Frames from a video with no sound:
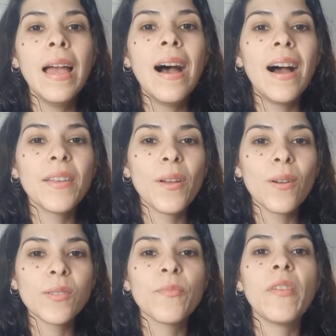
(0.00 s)
Hi there,
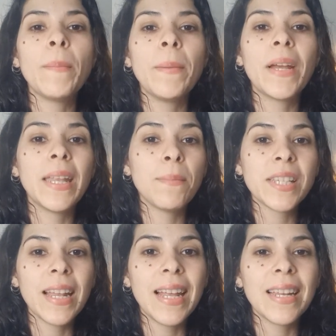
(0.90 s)
Cosmic Family. My name is
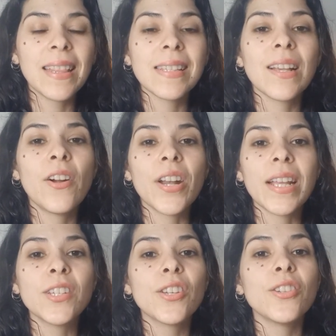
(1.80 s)
Jahlia in this
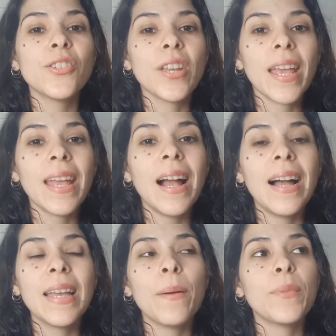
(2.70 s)
incarnation. Today
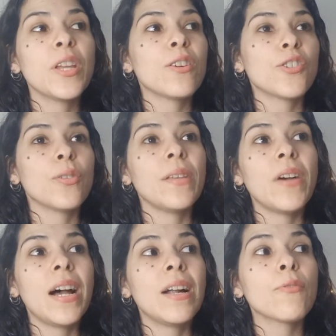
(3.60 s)
I am here to leave
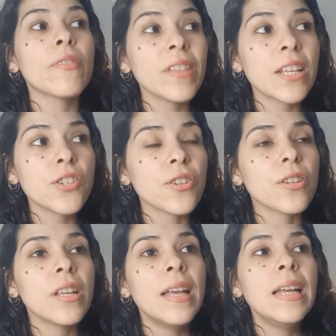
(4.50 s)
a
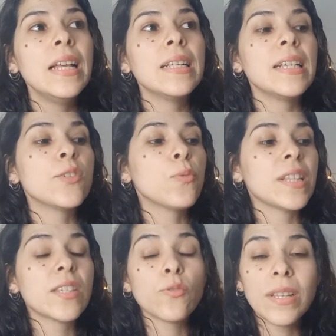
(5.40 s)
reflection linked with
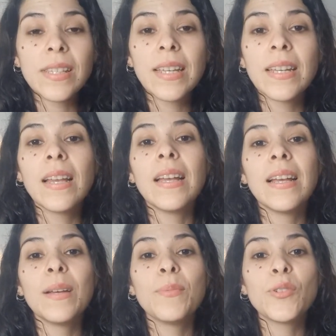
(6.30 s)
this transit
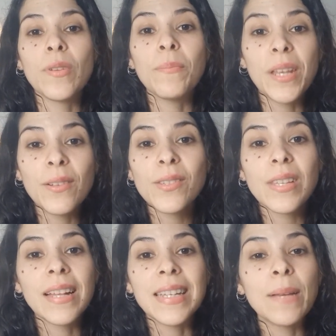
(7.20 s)
uh, between
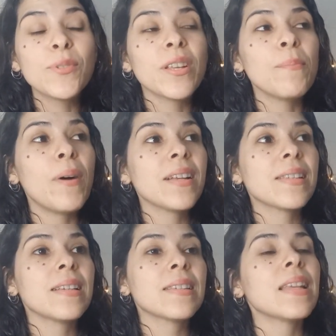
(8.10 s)
Venus and Neptune in
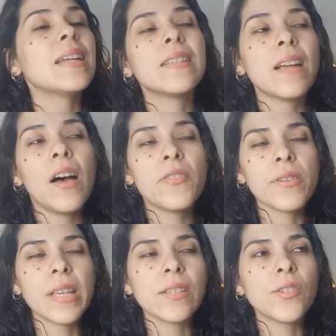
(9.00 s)
Pisces and other
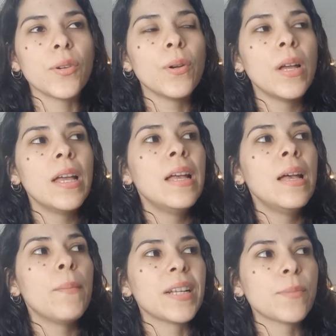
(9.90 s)
things too,
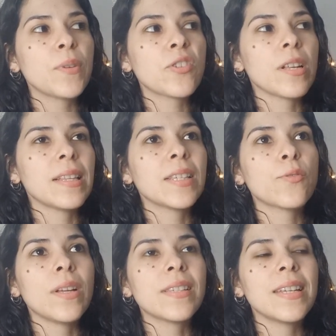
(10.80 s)
but especially this
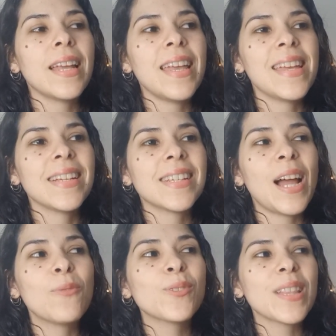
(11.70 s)
transit. And
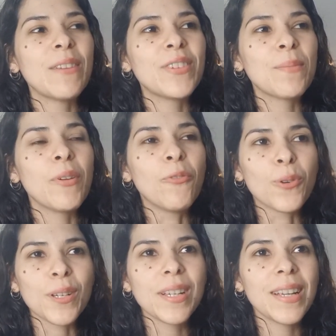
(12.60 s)
I was laughing
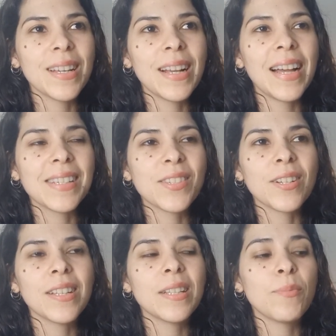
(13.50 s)
before uh, I
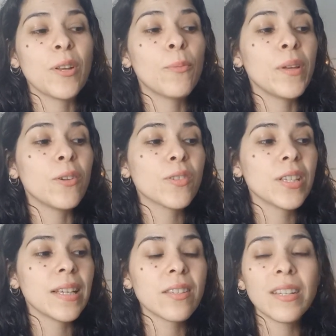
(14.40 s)
started this video because
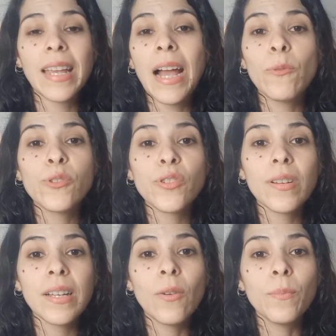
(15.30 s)
yesterday I was
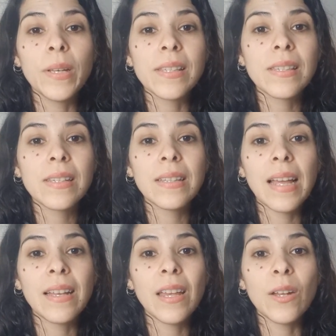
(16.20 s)
totally convinced
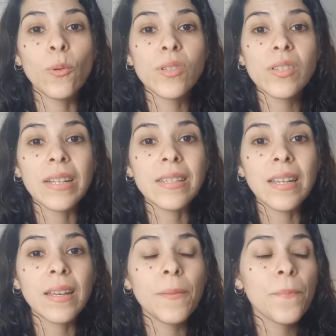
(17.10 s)
that it, it was
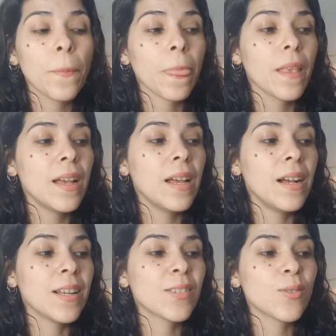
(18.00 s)
Sunday.
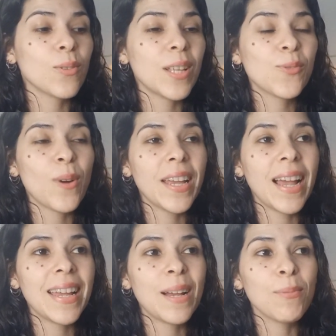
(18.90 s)
Uh, so that's why
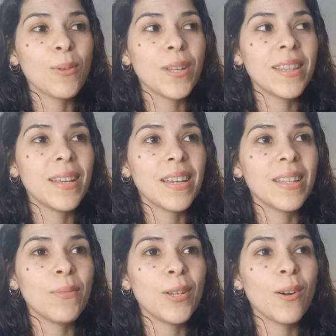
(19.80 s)
I uploaded the,
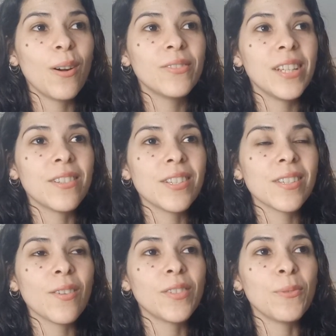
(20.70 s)
the video of the
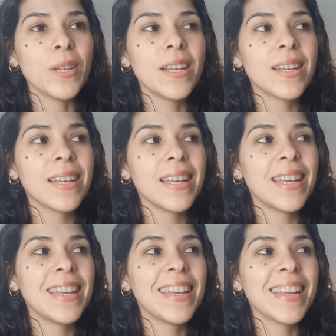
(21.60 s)
energies of the week
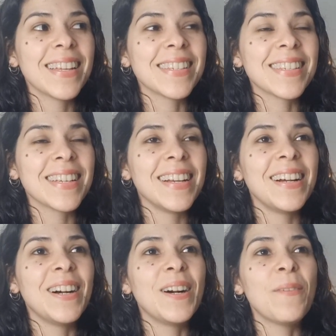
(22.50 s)
and
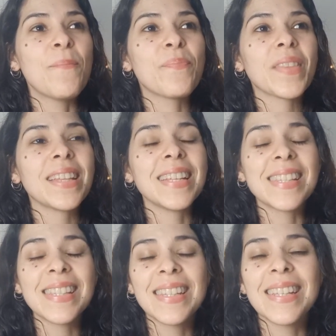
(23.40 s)
um,
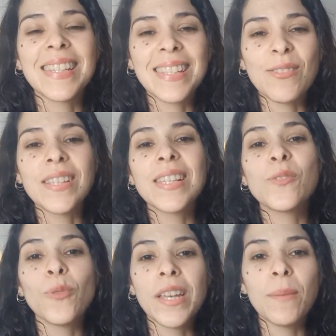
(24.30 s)
this these
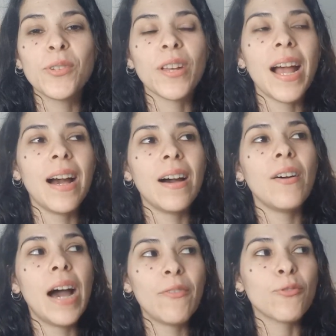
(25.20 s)
transits with Neptune
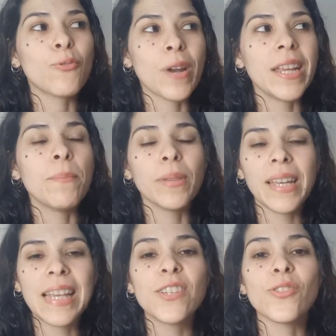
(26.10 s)
have, have great
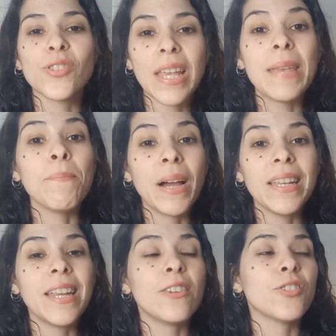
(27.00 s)
implications in my
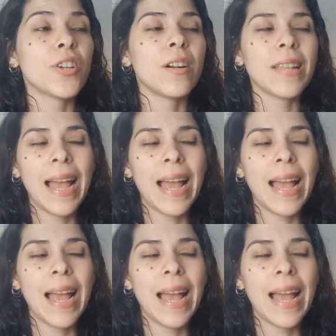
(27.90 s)
natal chart.